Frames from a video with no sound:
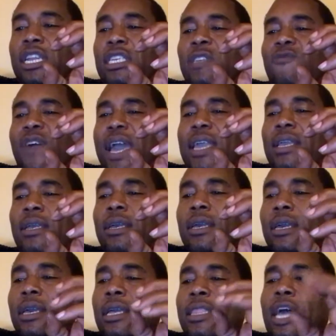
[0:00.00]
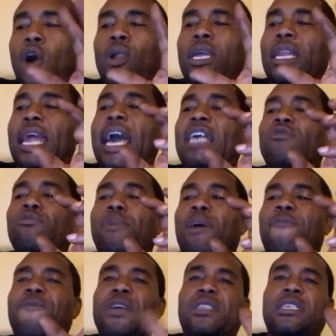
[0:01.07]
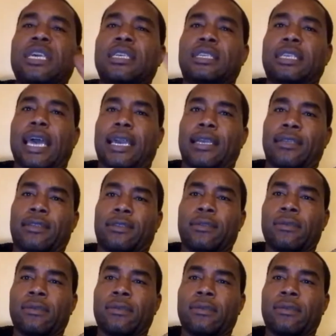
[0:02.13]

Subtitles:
in this fight that only last for about 15 seconds.